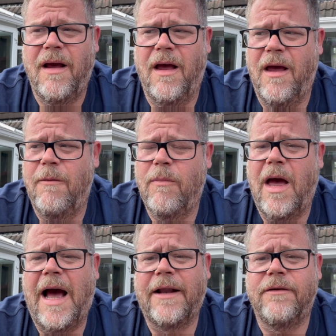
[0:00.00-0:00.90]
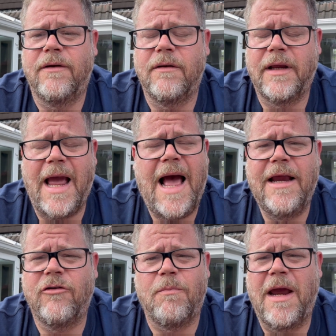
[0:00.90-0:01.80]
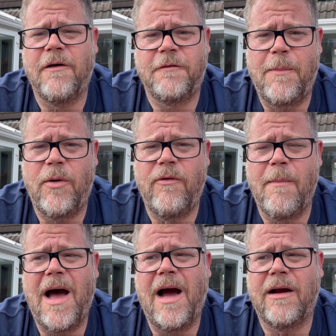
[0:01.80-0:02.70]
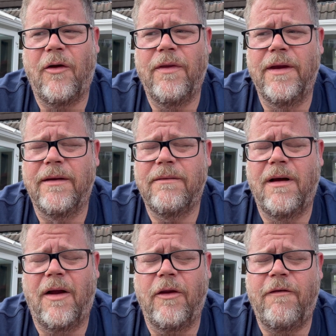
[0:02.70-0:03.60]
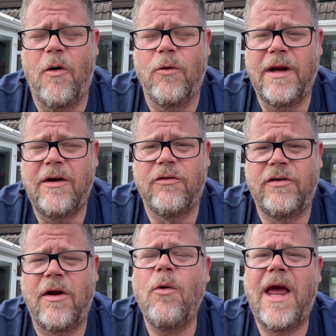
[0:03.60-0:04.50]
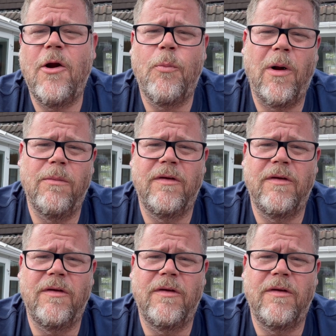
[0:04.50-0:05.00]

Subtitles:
And the guy just made a flippant remark on the phone, and he just said, "Oh yeah, no problem."